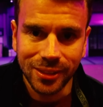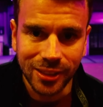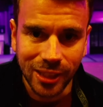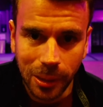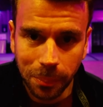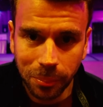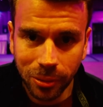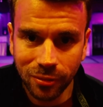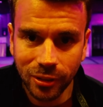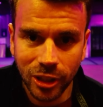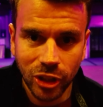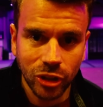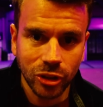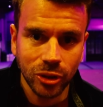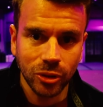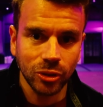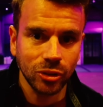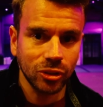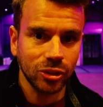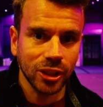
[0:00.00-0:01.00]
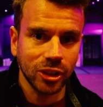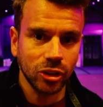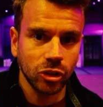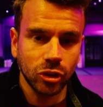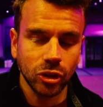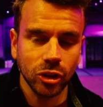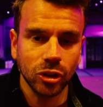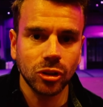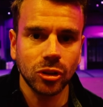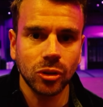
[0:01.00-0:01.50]
deeper issues than
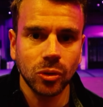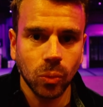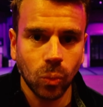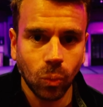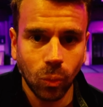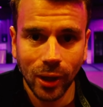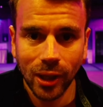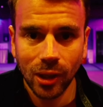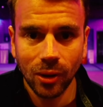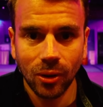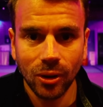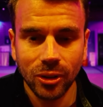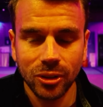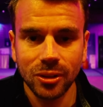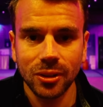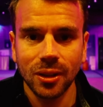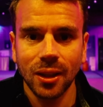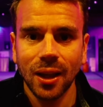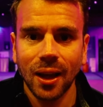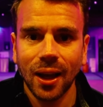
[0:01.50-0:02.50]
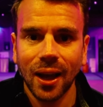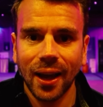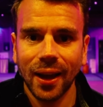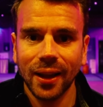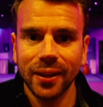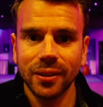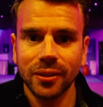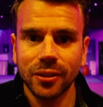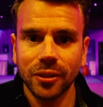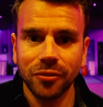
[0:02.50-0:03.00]
just weight loss.
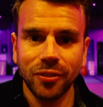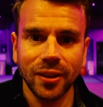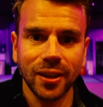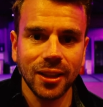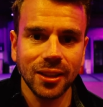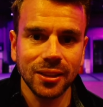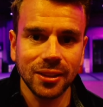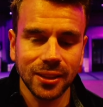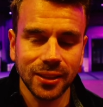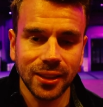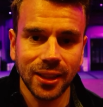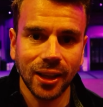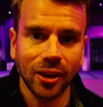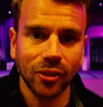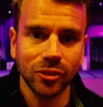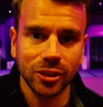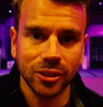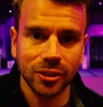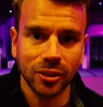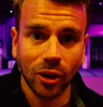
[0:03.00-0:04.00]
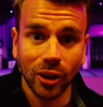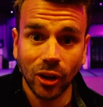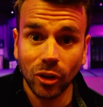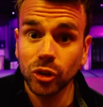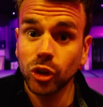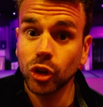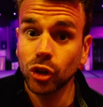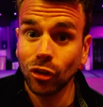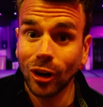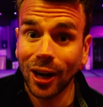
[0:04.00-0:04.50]
And the thing is, to get
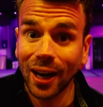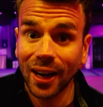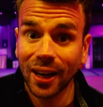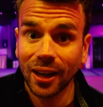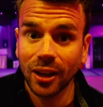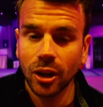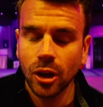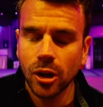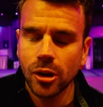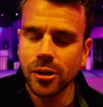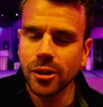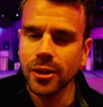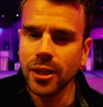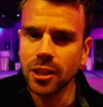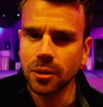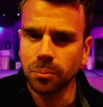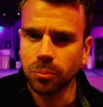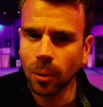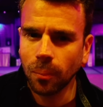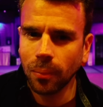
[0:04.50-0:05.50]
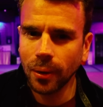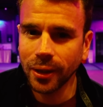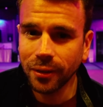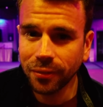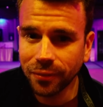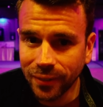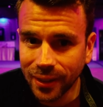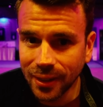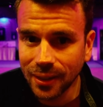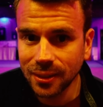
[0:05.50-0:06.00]
on track, you need to probably
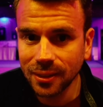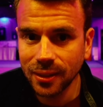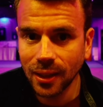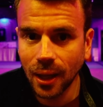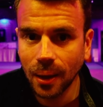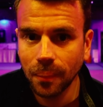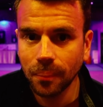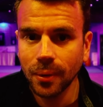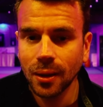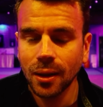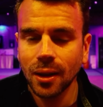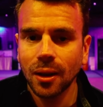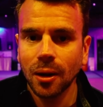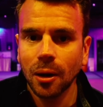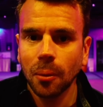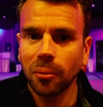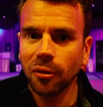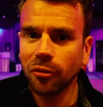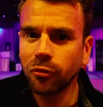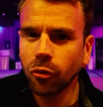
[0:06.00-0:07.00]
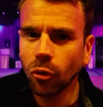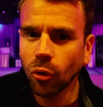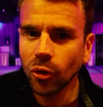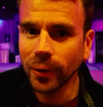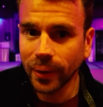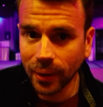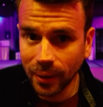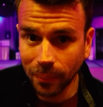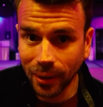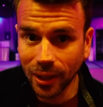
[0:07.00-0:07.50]
fix them before
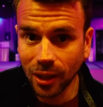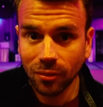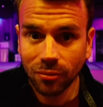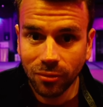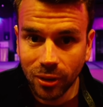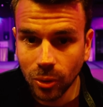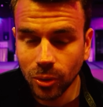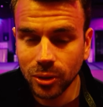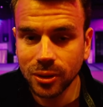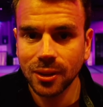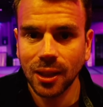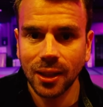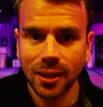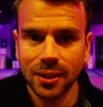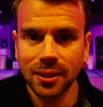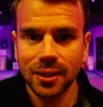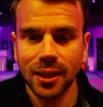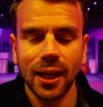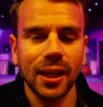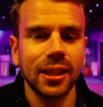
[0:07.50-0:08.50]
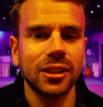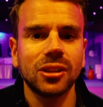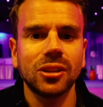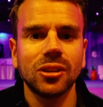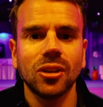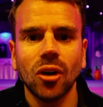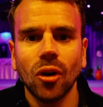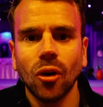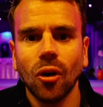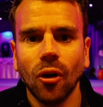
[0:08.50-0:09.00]
you can make a real
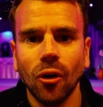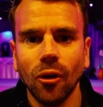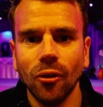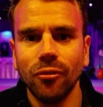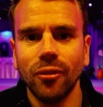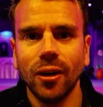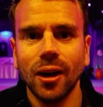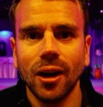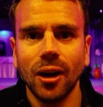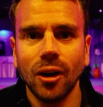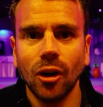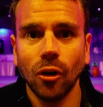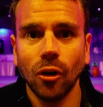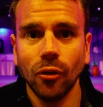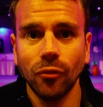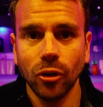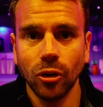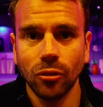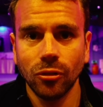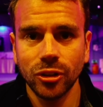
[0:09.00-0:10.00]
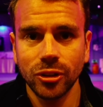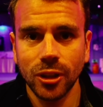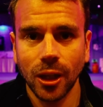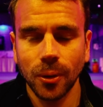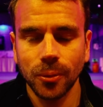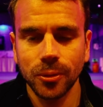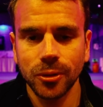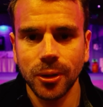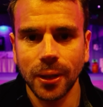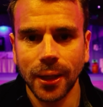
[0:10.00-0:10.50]
success of your
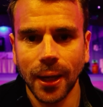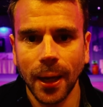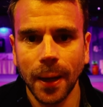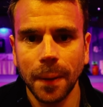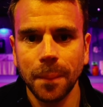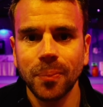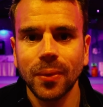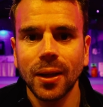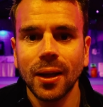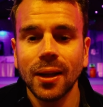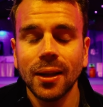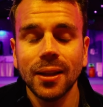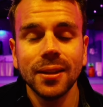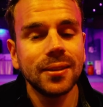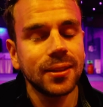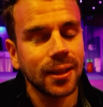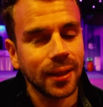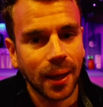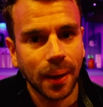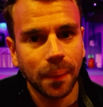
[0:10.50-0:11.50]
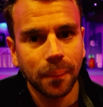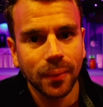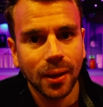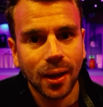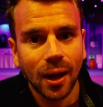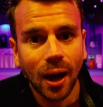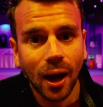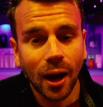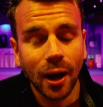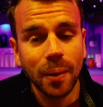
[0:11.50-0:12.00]
results, okay? So yeah,
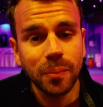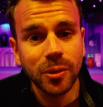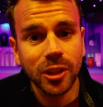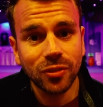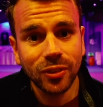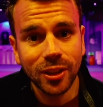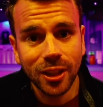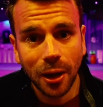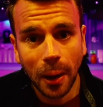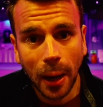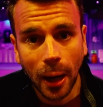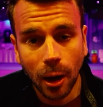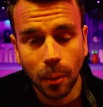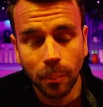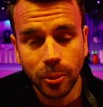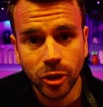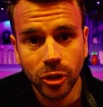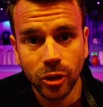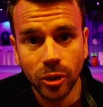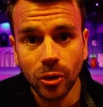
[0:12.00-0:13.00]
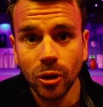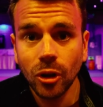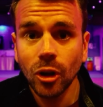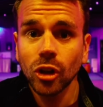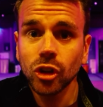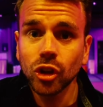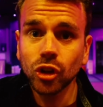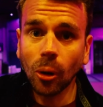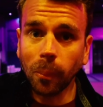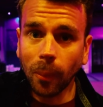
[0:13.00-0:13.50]
I hope this video helps you.
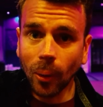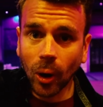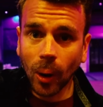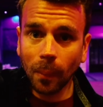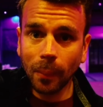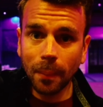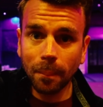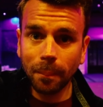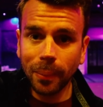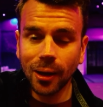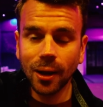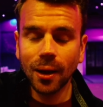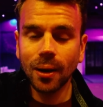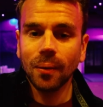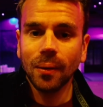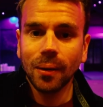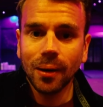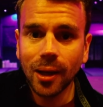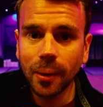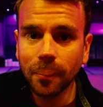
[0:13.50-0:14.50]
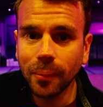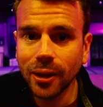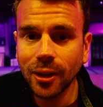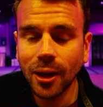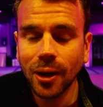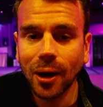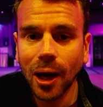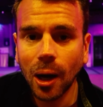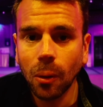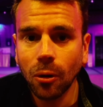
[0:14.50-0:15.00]
Drop a comment below. Let me
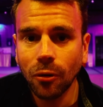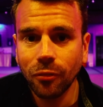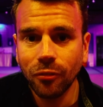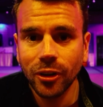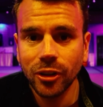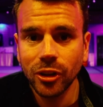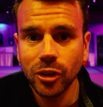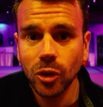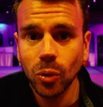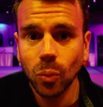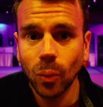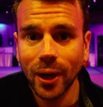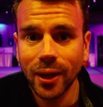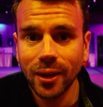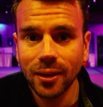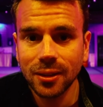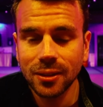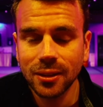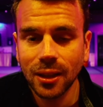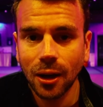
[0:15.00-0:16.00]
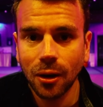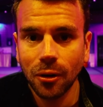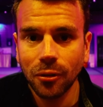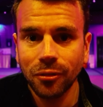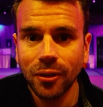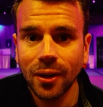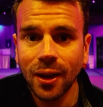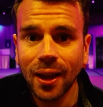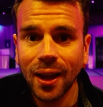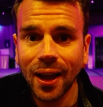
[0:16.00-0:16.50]
know how often you weigh
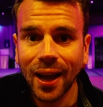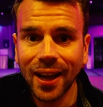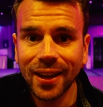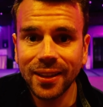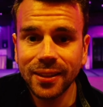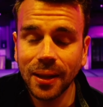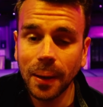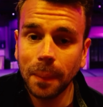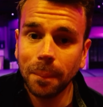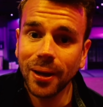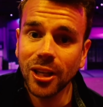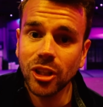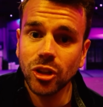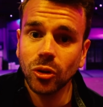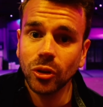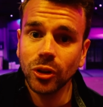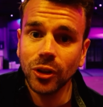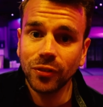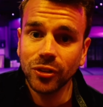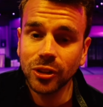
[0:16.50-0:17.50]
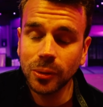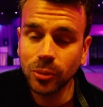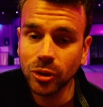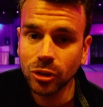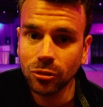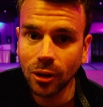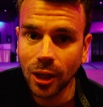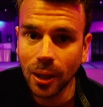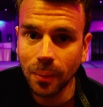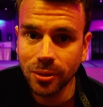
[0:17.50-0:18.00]
yourself, and make sure you've
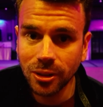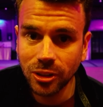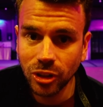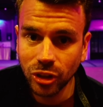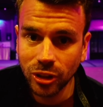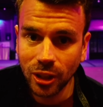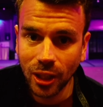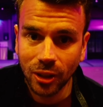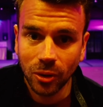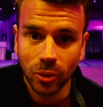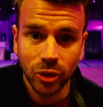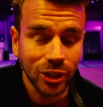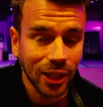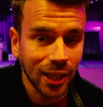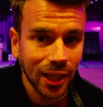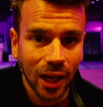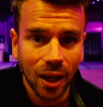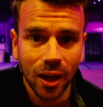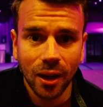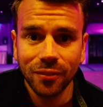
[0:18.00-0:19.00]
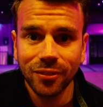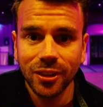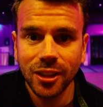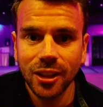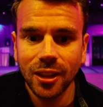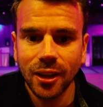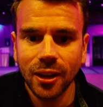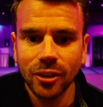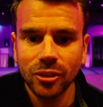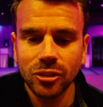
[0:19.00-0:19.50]
subscribed to the channel. Check out our
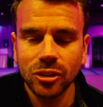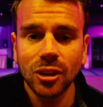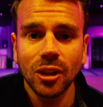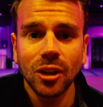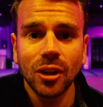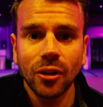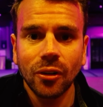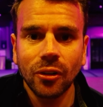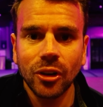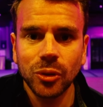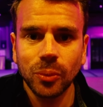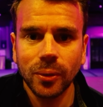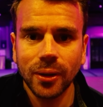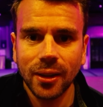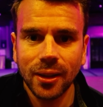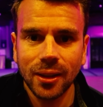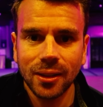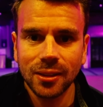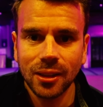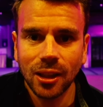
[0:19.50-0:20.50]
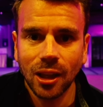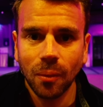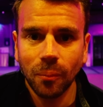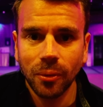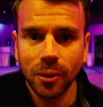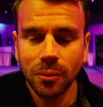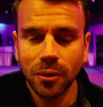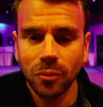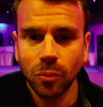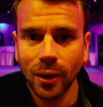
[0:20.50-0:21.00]
videos, because we're here to
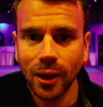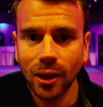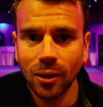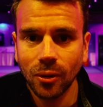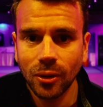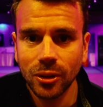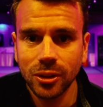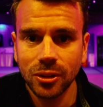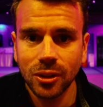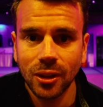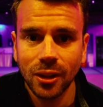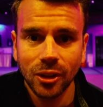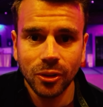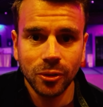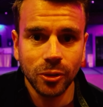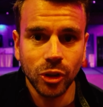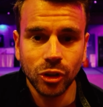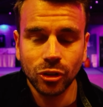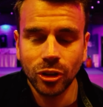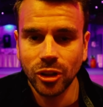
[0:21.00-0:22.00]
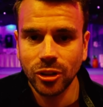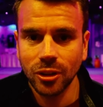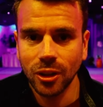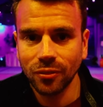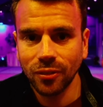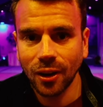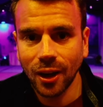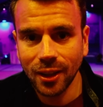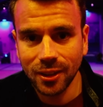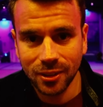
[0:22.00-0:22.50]
help you with weight loss, nutrition
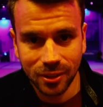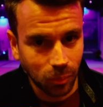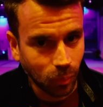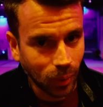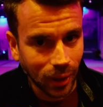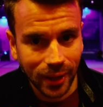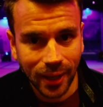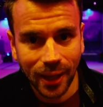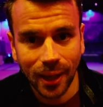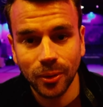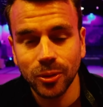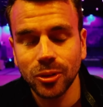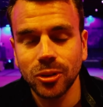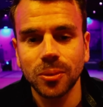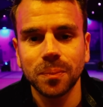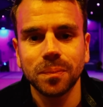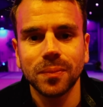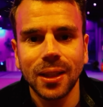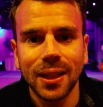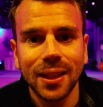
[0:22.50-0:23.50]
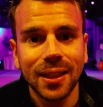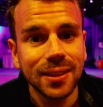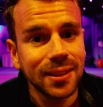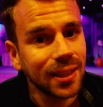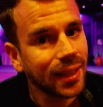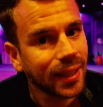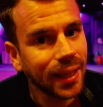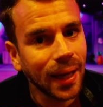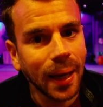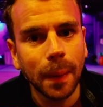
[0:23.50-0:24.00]
advice, and workouts.
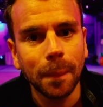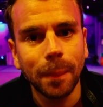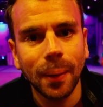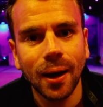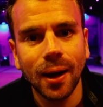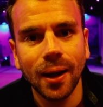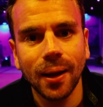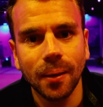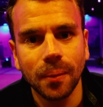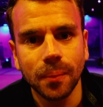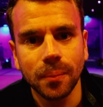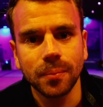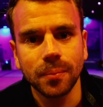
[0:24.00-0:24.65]
Take care, bye.